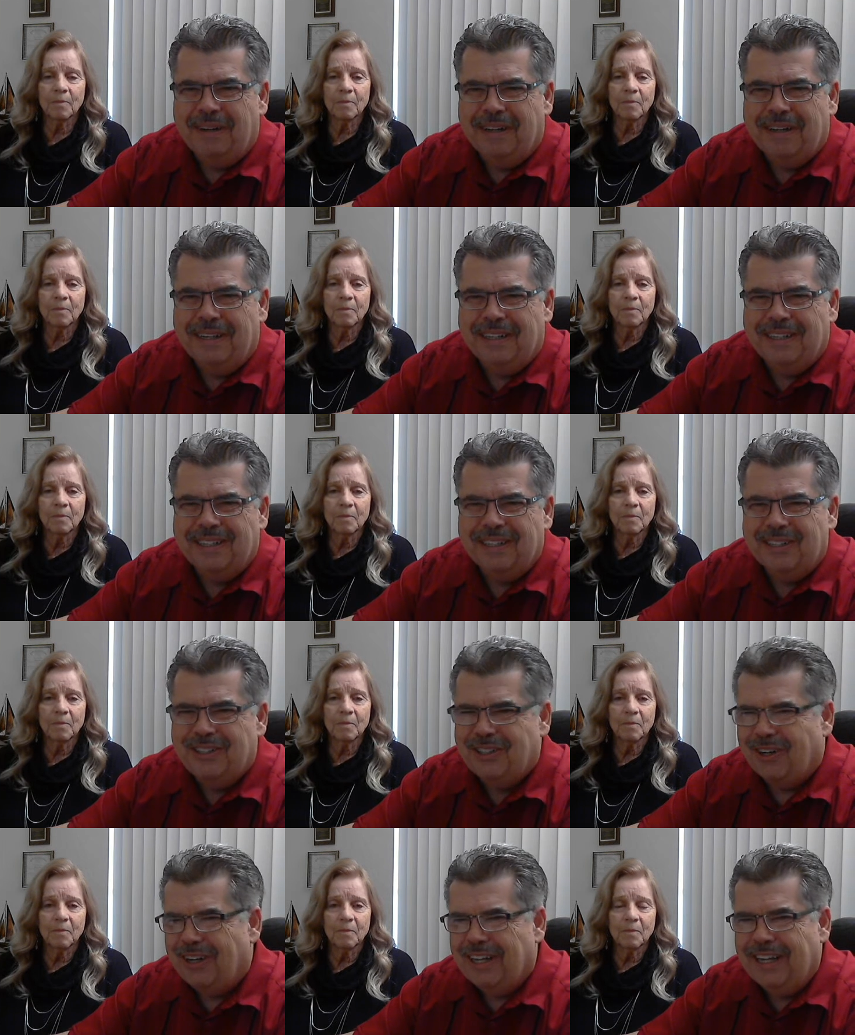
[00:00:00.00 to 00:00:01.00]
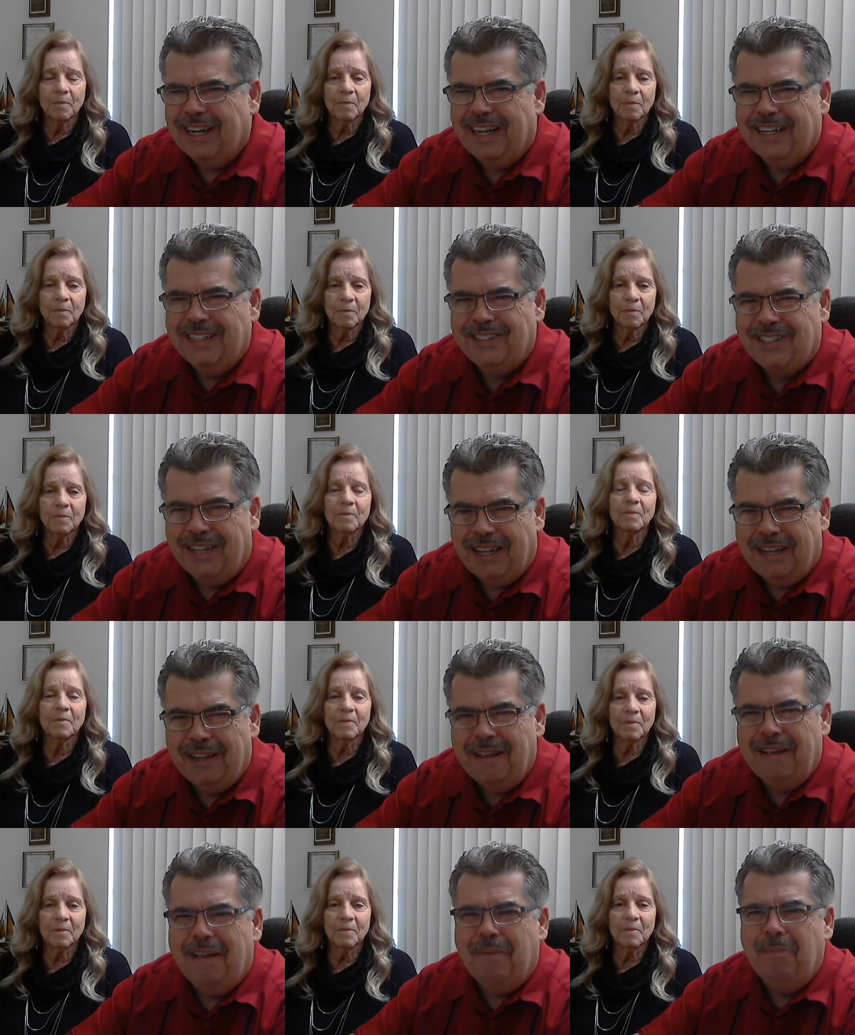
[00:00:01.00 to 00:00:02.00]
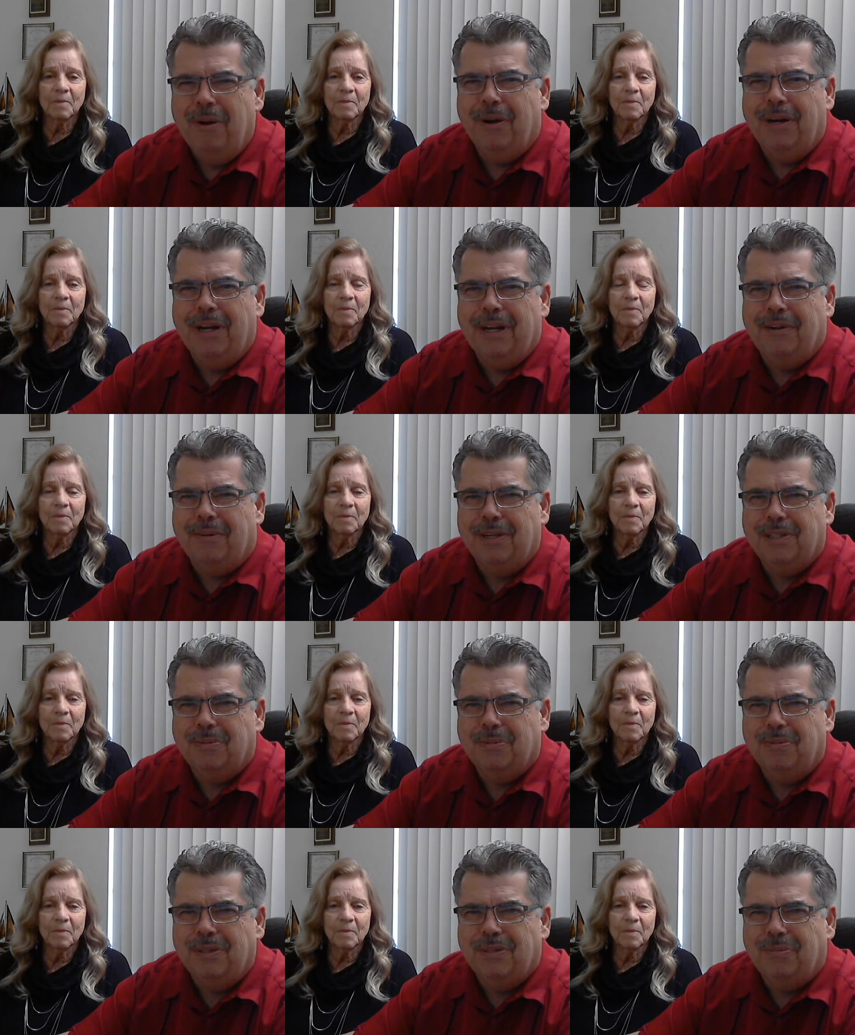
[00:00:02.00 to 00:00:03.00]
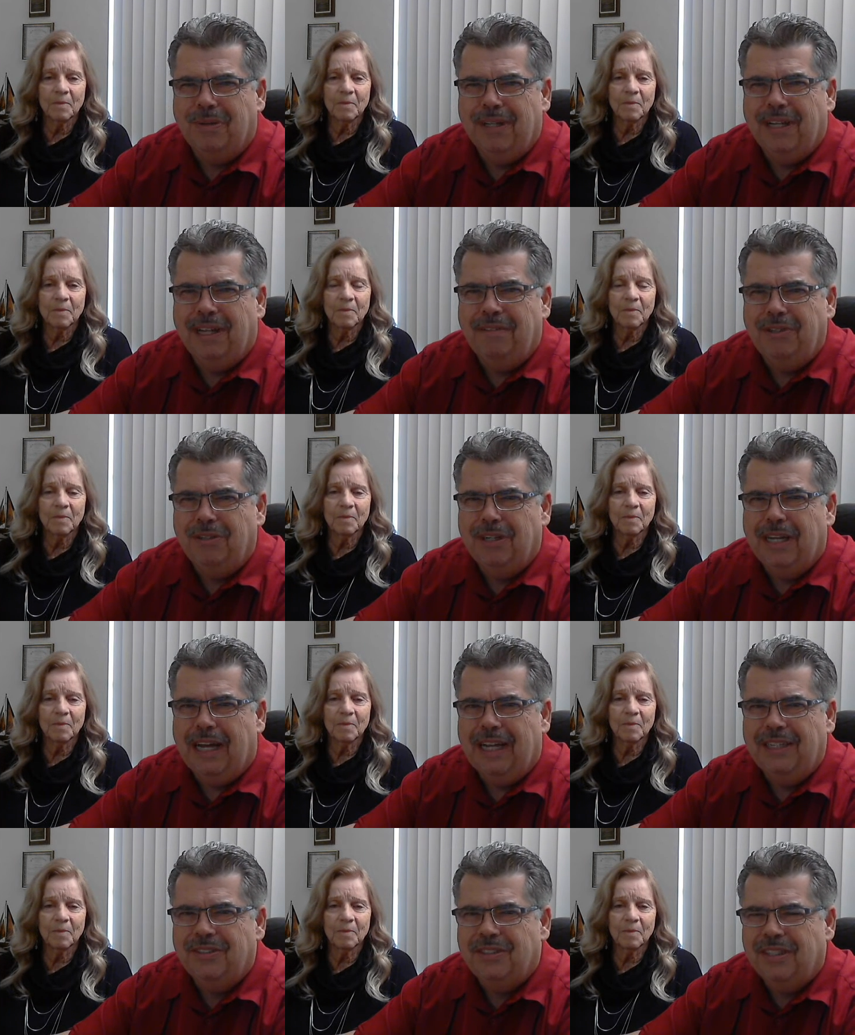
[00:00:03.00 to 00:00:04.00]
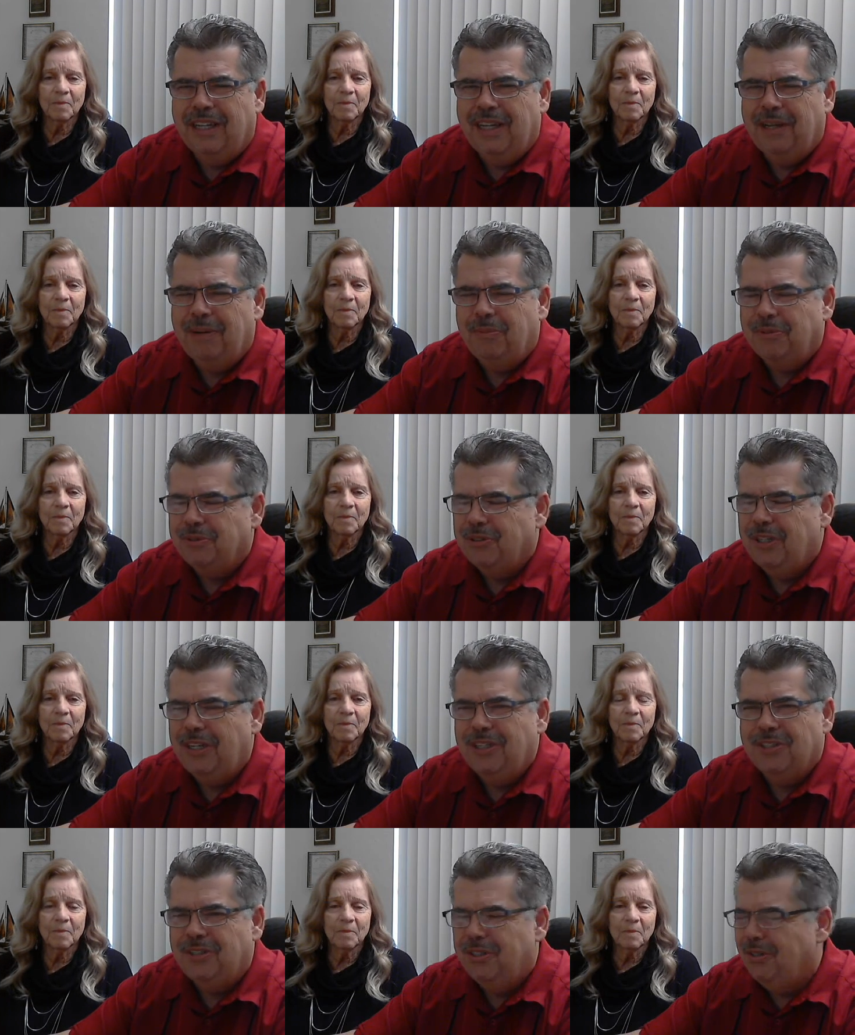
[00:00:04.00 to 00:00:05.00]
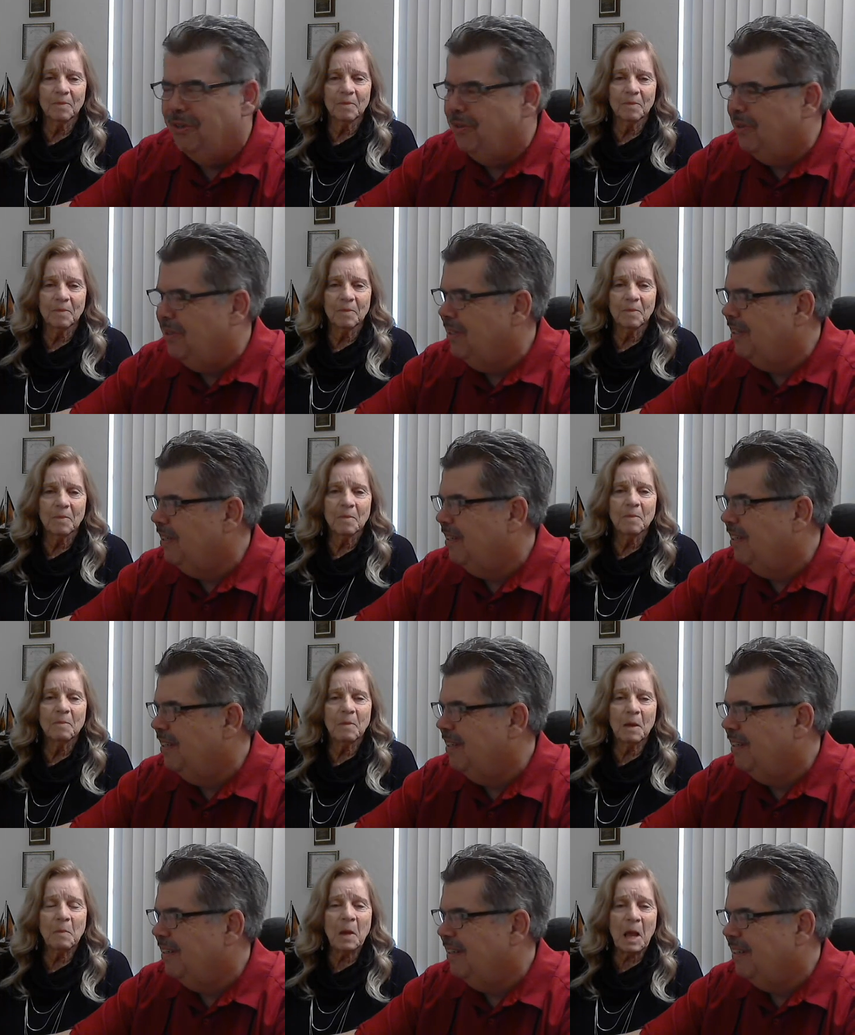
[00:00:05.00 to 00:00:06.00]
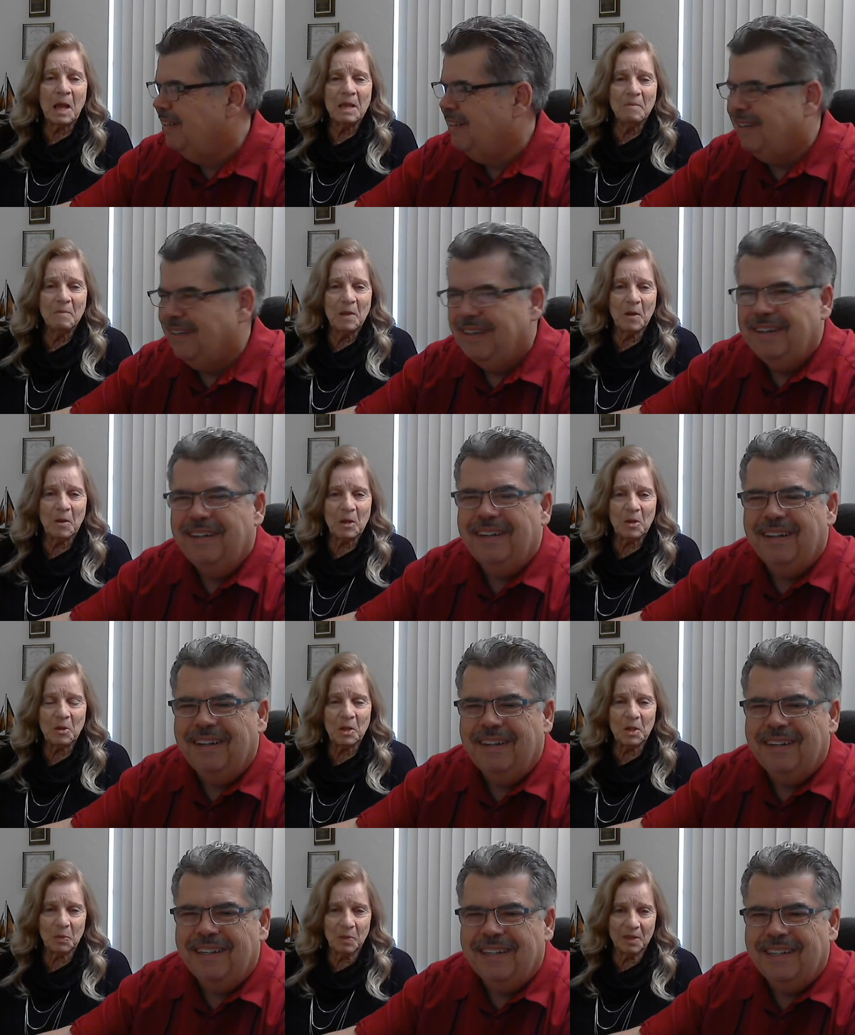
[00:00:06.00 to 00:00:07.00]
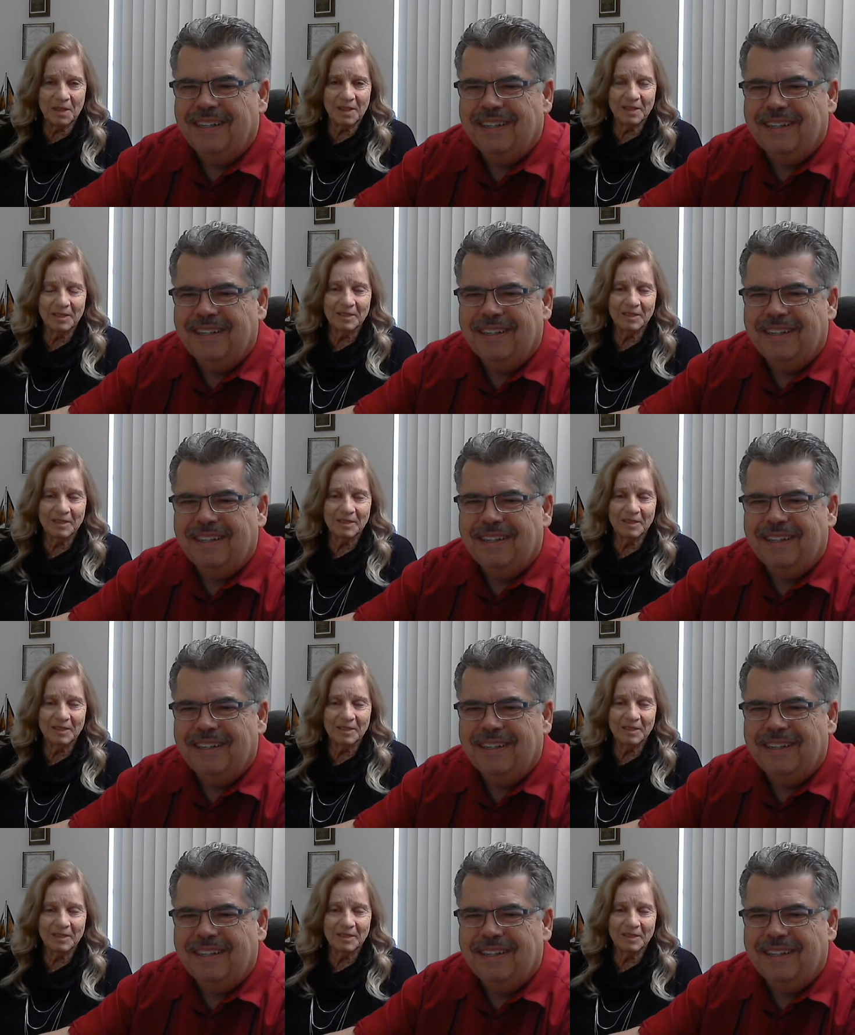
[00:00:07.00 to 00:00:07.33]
Speaker 1: uh, Shirley and I say Merry Christmas. We love you guys, and we'll see you soon.
Speaker 2: Bye bye. Merry Christmas.